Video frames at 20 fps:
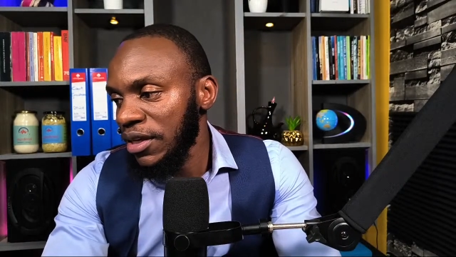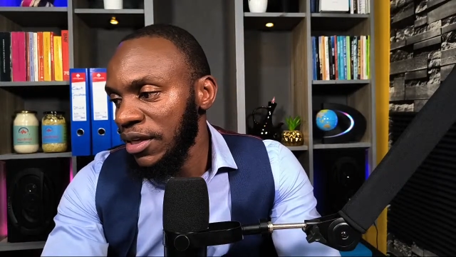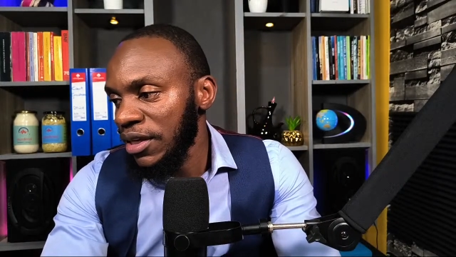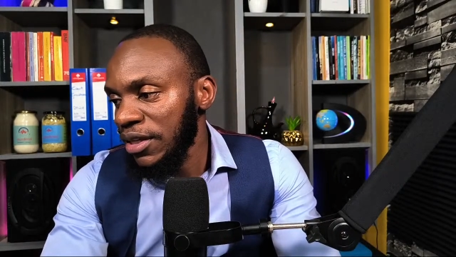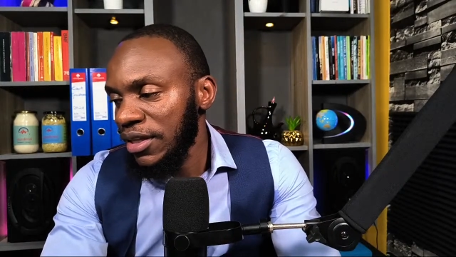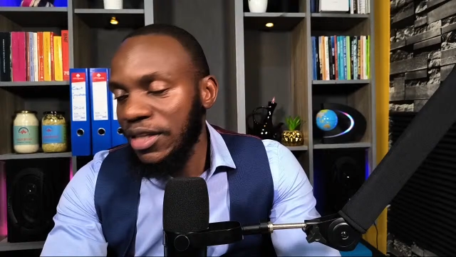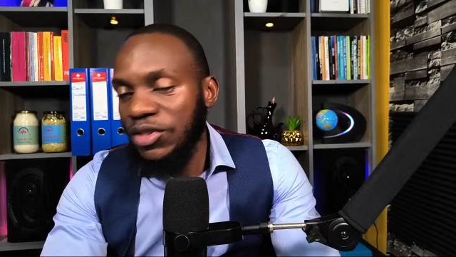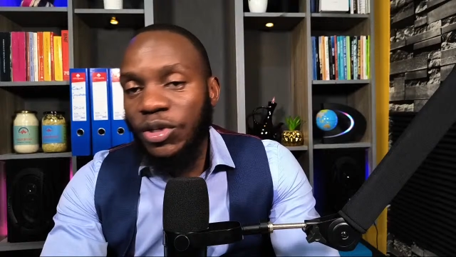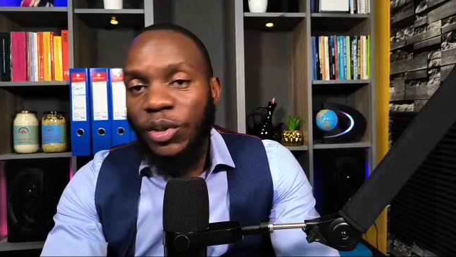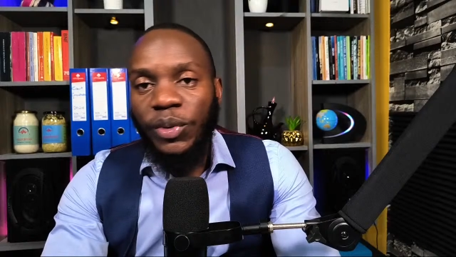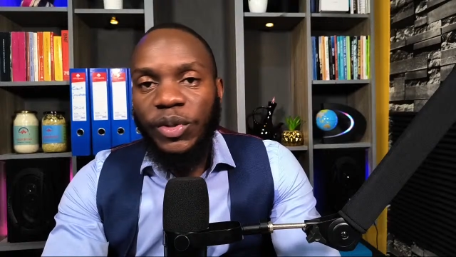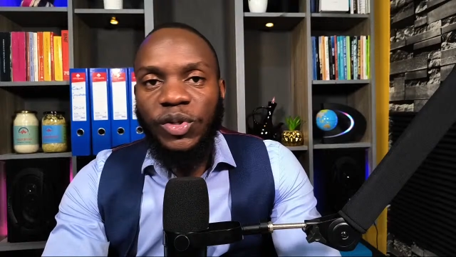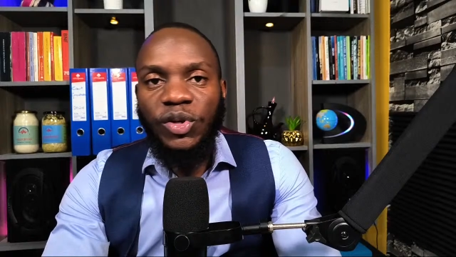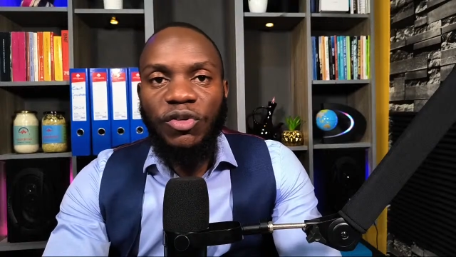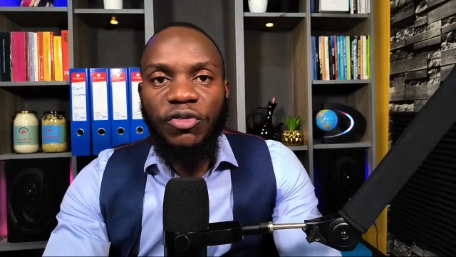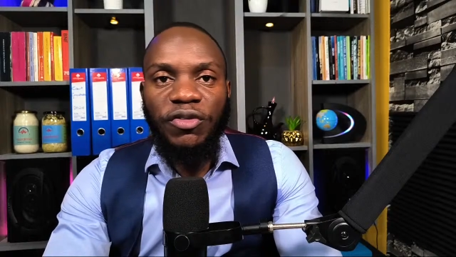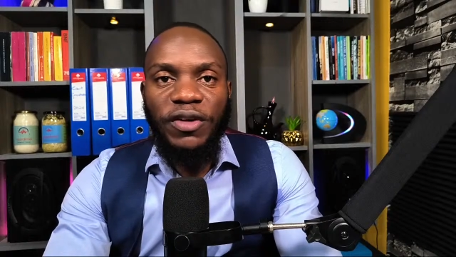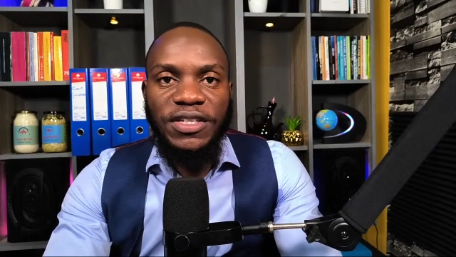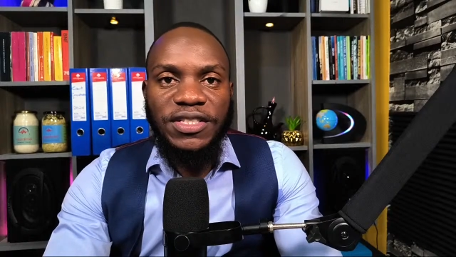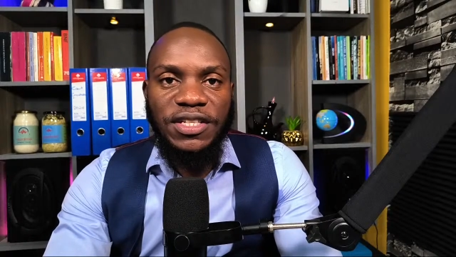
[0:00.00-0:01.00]
That's why when you're
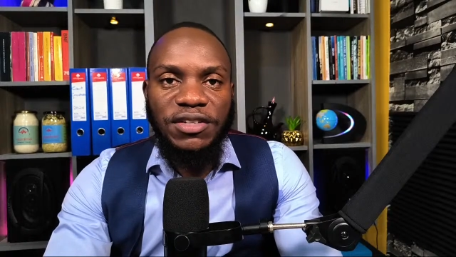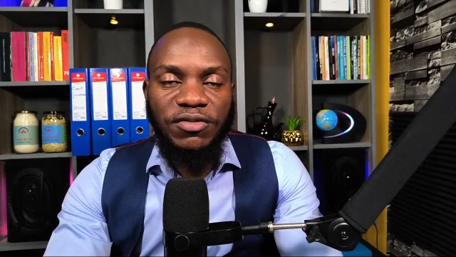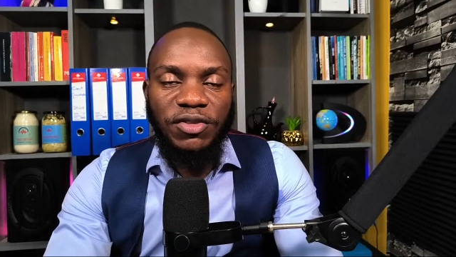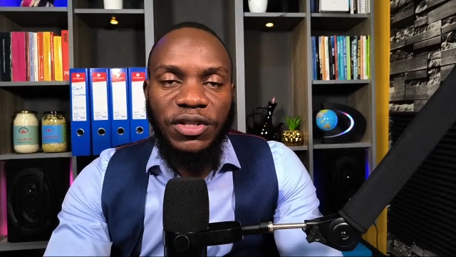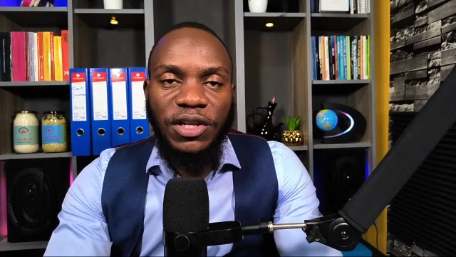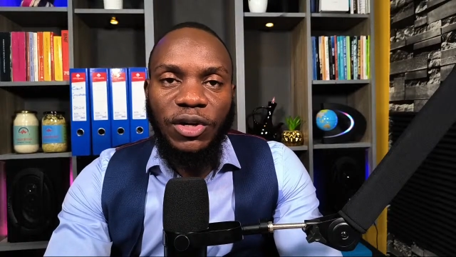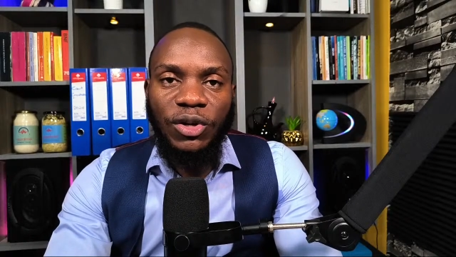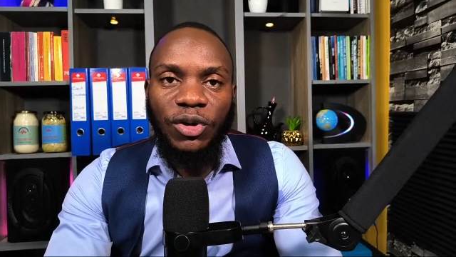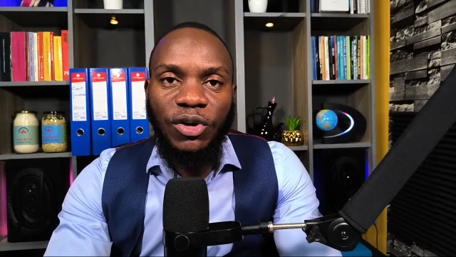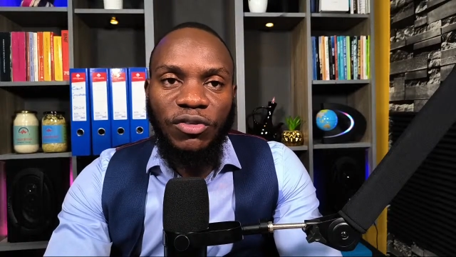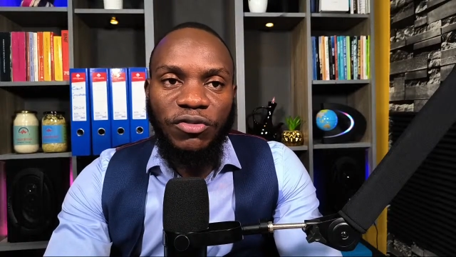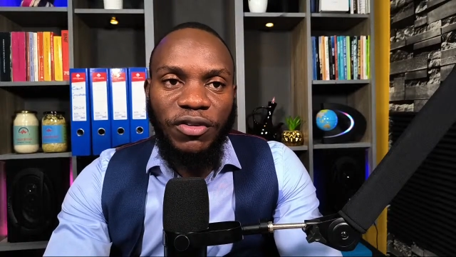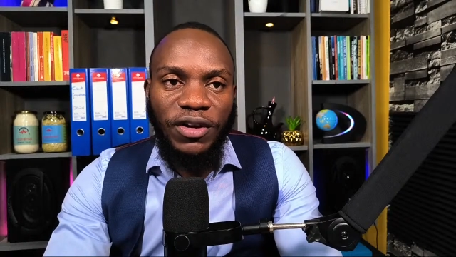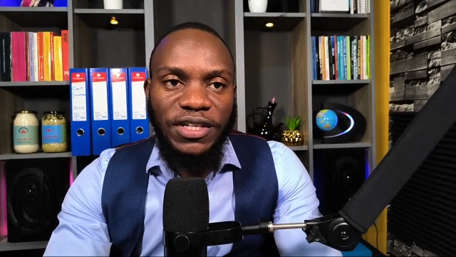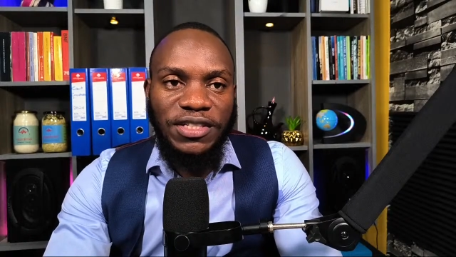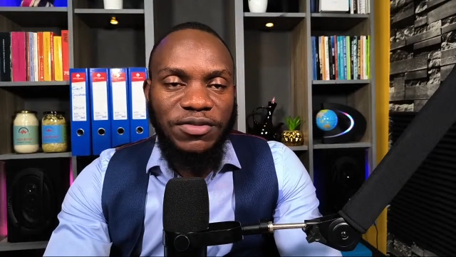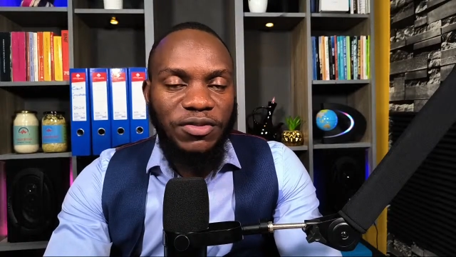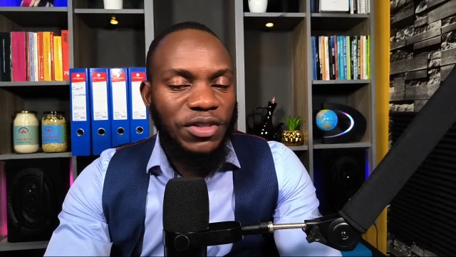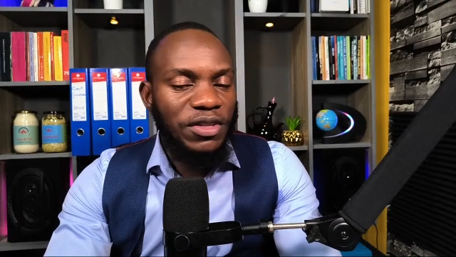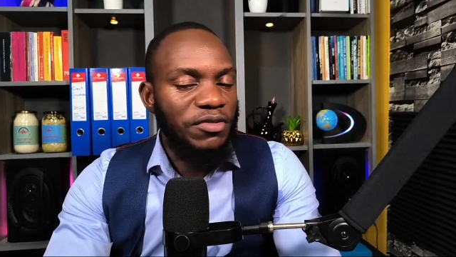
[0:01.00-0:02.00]
fasting for the long
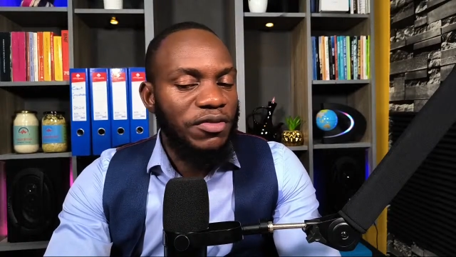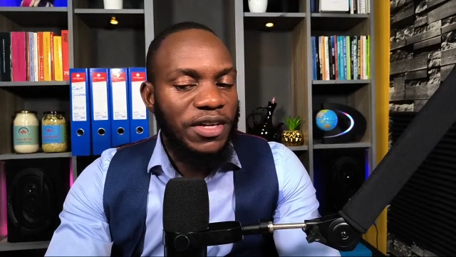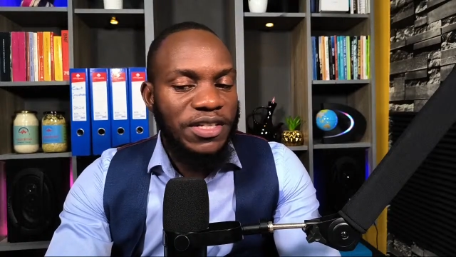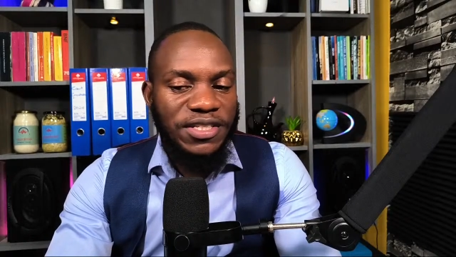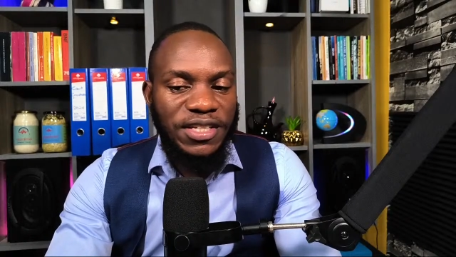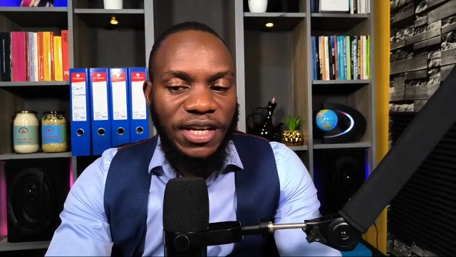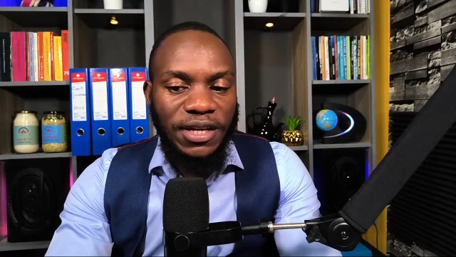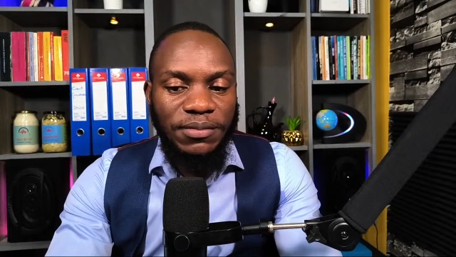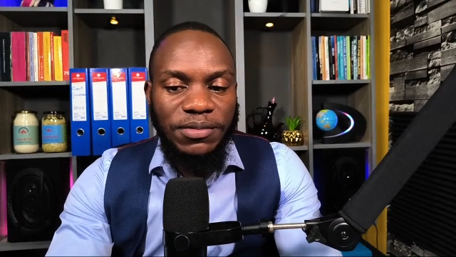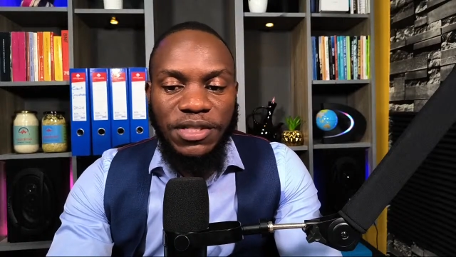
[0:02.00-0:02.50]
fast for the first time,